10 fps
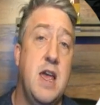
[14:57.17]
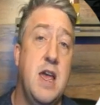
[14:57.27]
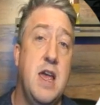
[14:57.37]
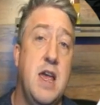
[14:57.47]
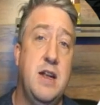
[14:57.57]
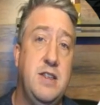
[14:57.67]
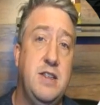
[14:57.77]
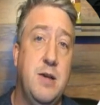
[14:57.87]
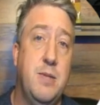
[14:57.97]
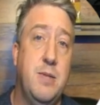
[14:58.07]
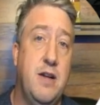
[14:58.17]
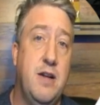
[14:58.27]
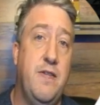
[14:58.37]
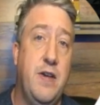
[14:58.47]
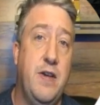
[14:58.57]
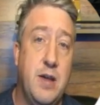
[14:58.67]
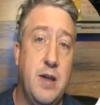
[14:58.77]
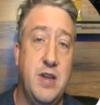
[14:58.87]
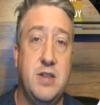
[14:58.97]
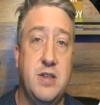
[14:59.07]
And the nice thing about an affiliate
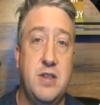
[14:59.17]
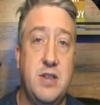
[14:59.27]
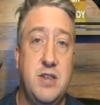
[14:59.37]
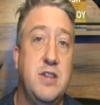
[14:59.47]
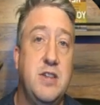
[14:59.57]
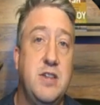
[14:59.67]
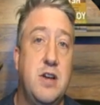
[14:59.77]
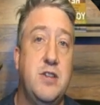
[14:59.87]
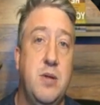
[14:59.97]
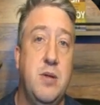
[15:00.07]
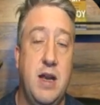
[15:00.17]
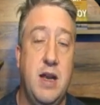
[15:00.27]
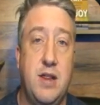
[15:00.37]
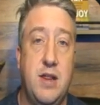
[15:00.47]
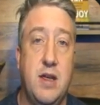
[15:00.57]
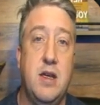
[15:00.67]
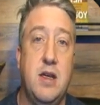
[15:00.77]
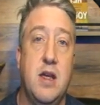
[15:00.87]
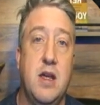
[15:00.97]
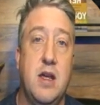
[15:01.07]
business is it doesn't cost you anything to